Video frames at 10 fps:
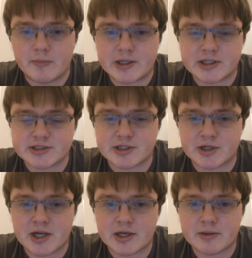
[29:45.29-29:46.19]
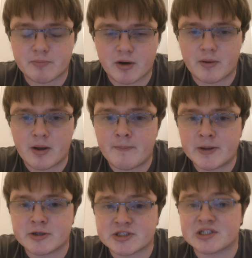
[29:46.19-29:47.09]
because they're getting a
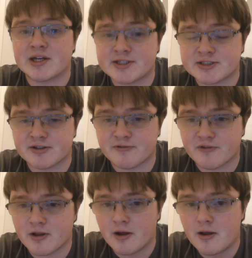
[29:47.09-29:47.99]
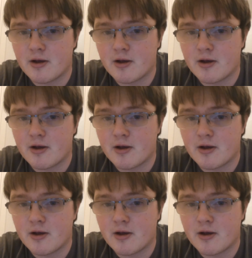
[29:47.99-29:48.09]
bigger slice of the